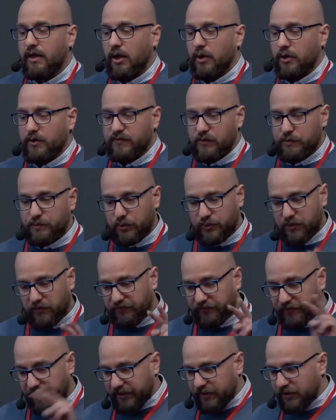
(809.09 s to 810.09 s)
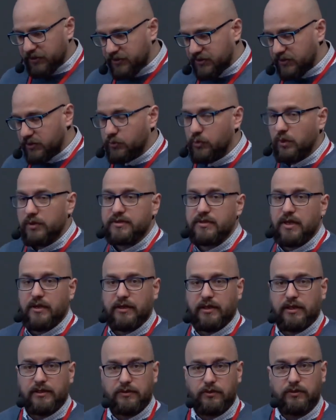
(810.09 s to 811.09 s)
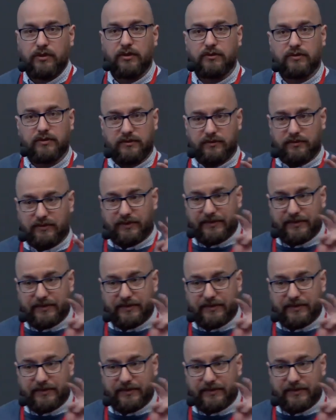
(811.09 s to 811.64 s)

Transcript: Or if you put your fingers into wall socket, you don't